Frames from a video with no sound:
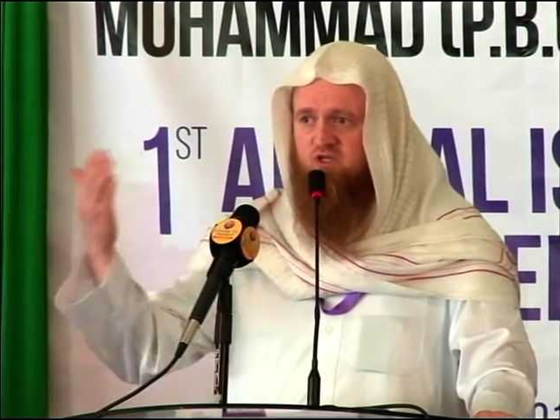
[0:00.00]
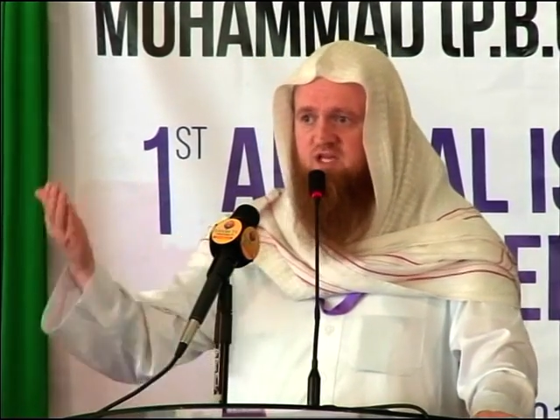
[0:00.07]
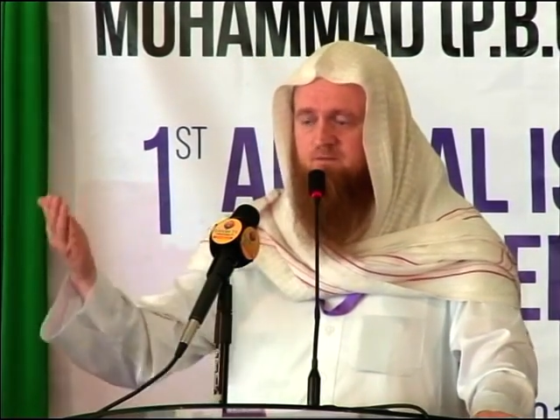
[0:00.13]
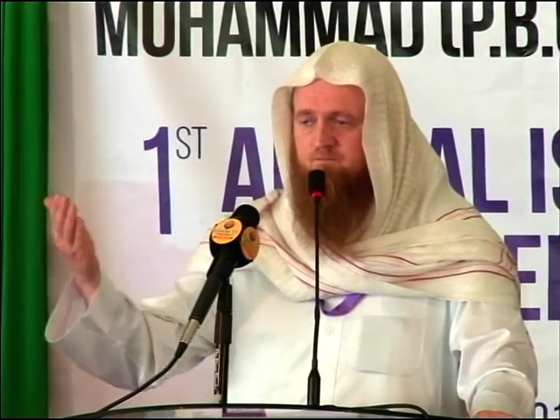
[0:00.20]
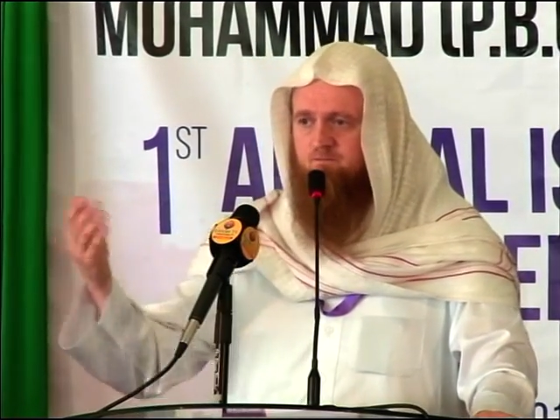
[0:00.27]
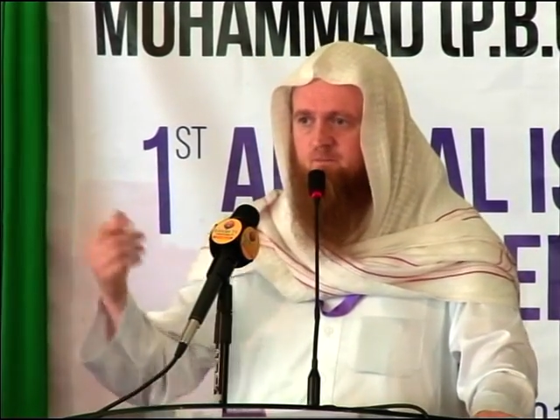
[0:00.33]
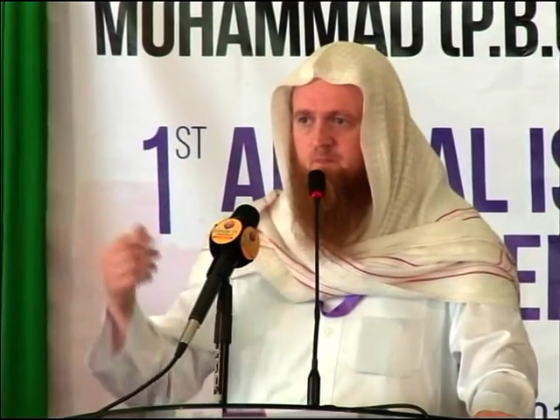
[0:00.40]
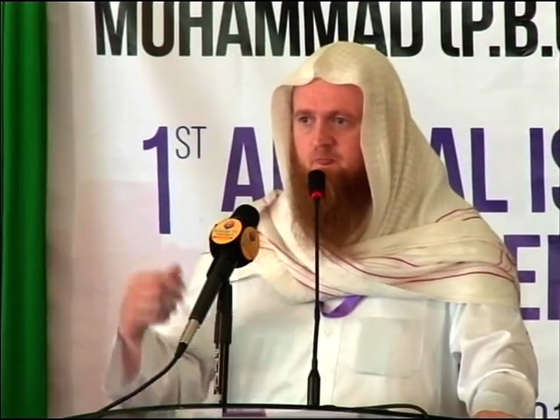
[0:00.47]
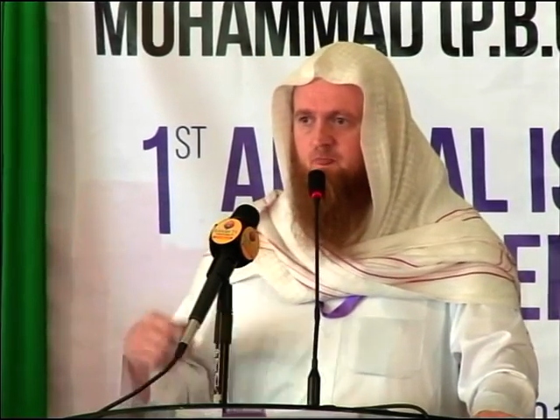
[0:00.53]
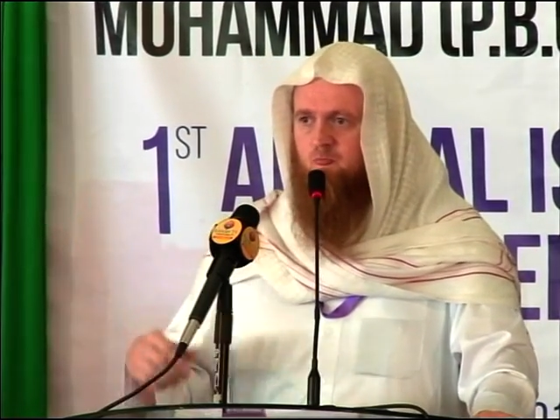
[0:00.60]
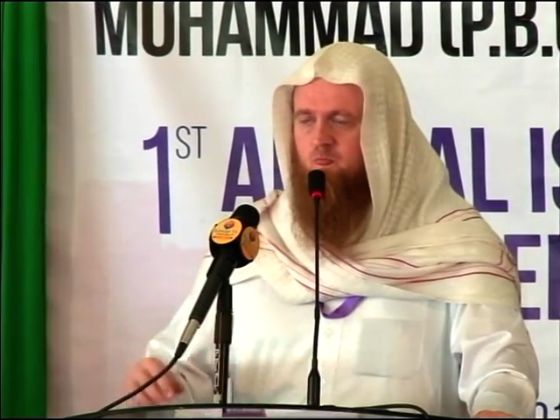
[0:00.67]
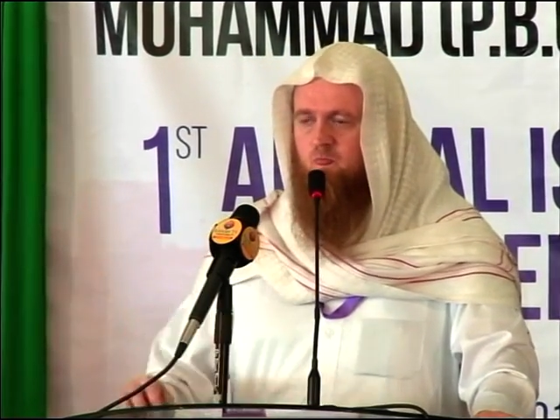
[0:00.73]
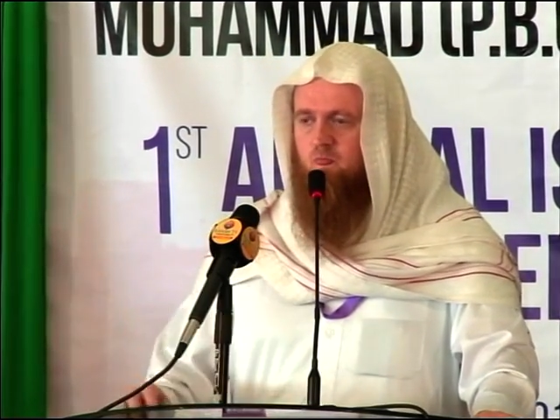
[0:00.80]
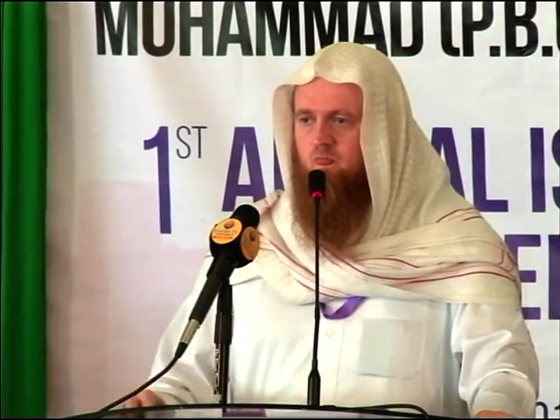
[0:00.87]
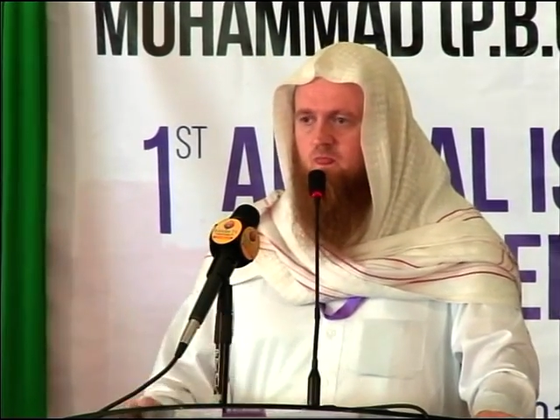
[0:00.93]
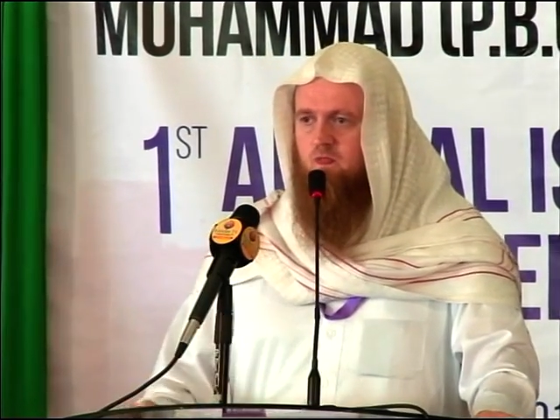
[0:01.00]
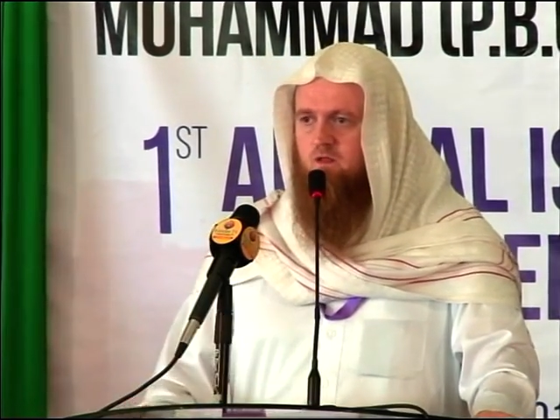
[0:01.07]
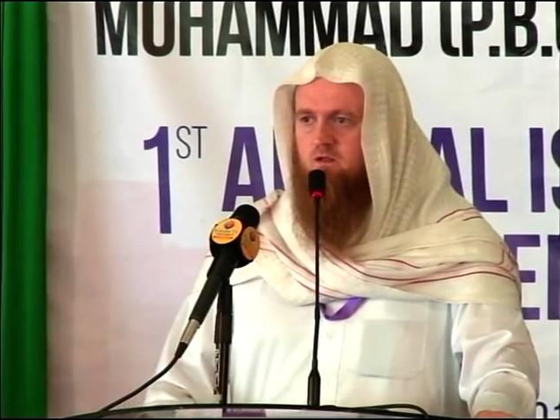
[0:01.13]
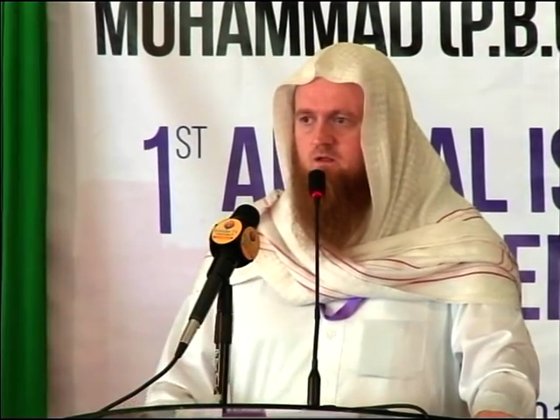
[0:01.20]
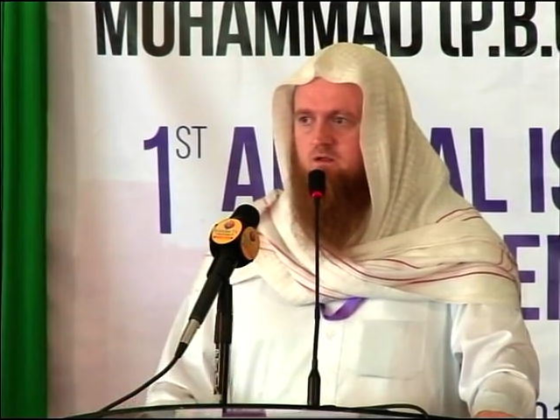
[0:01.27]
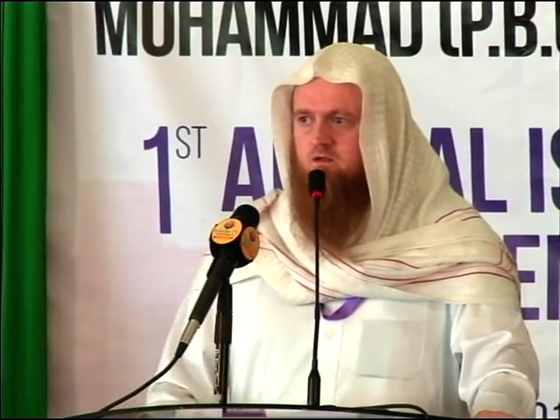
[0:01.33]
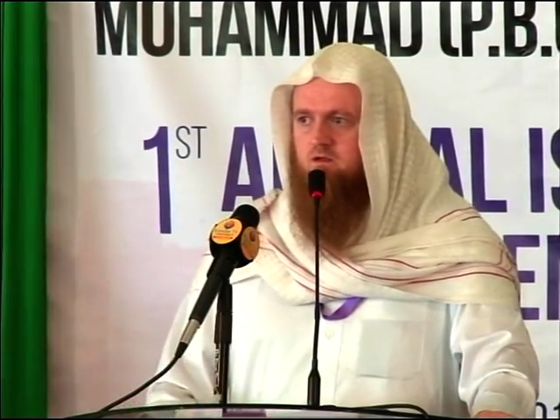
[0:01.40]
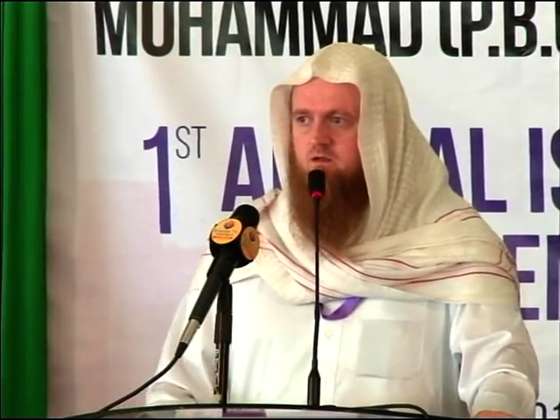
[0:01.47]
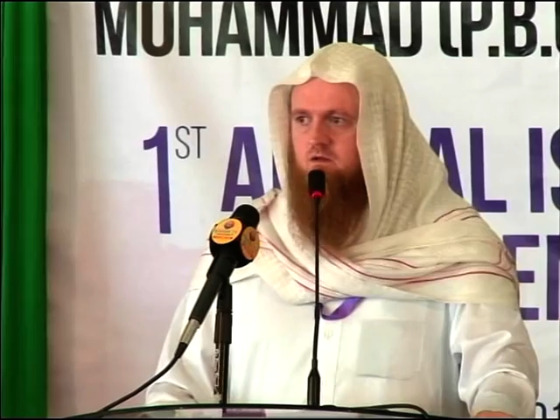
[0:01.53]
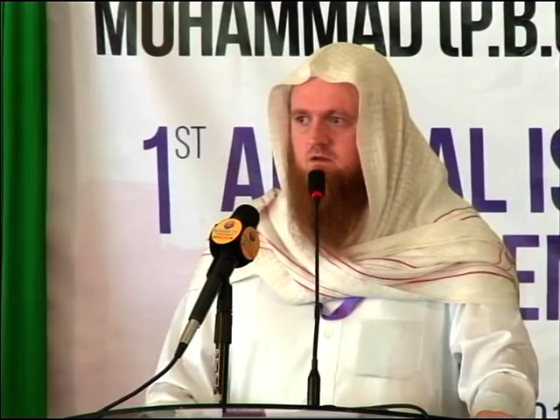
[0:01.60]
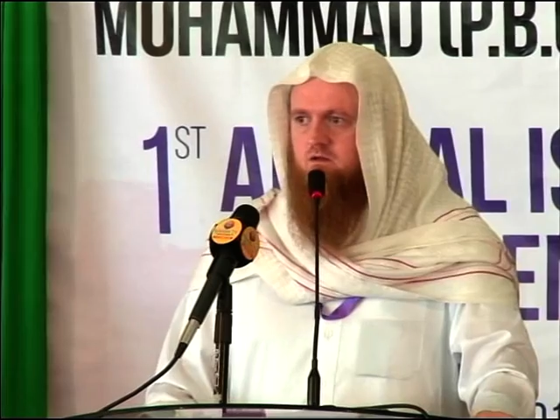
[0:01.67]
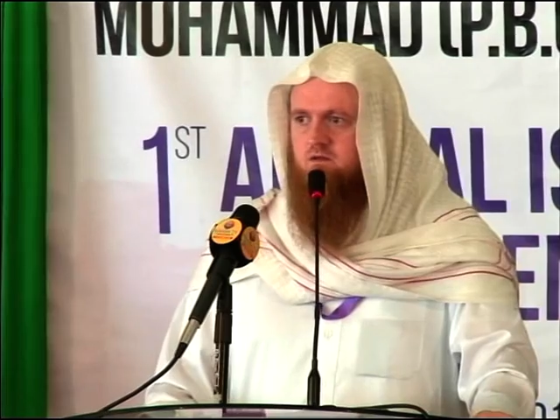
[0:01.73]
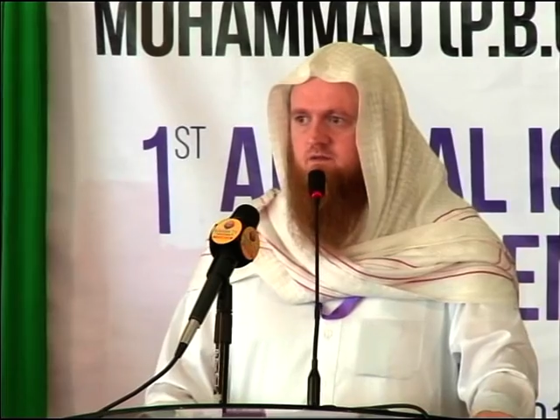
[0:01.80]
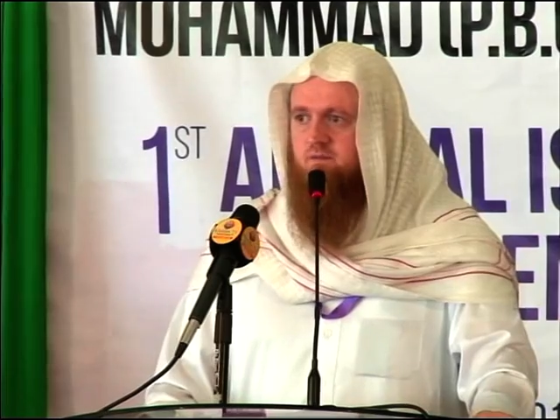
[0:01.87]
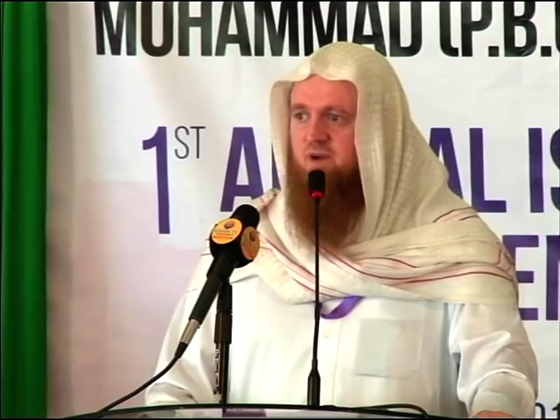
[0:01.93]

him the